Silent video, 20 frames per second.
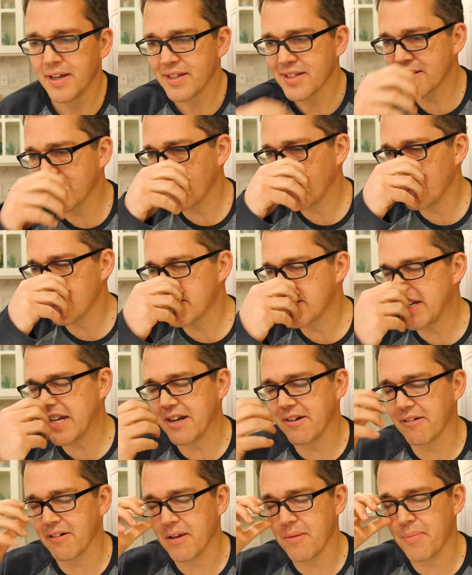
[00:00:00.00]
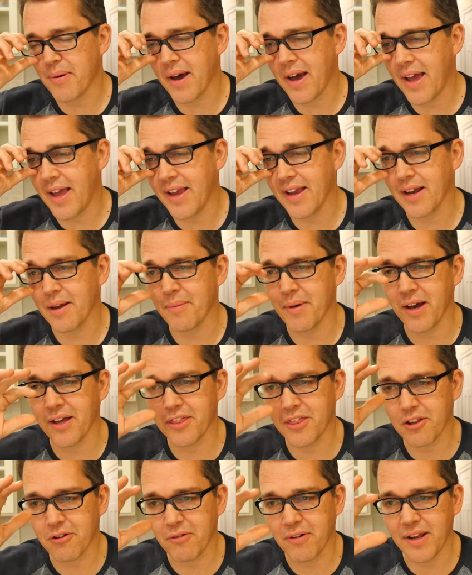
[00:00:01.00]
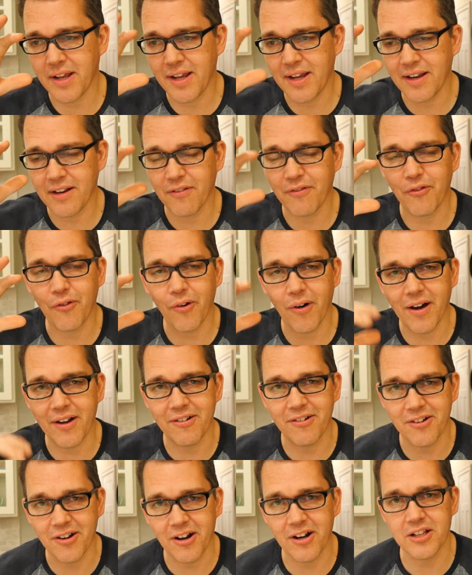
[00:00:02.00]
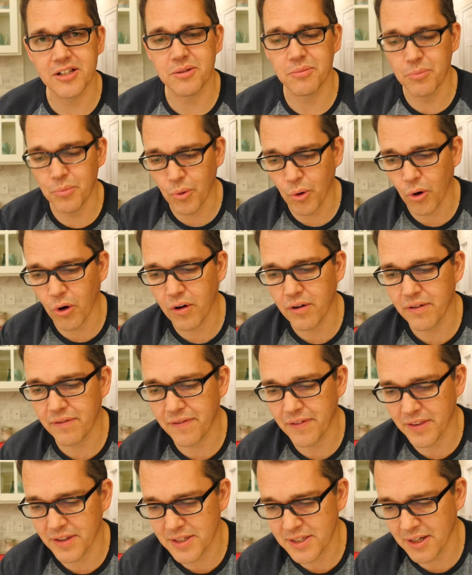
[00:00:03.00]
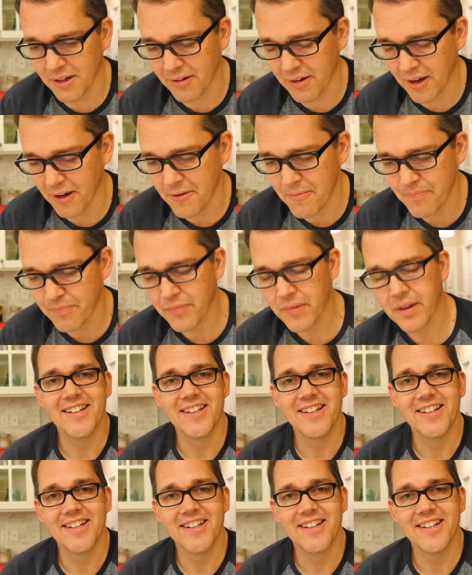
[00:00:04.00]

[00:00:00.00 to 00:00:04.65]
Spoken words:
So you're generally paying about $300 to $400 more for the Solo.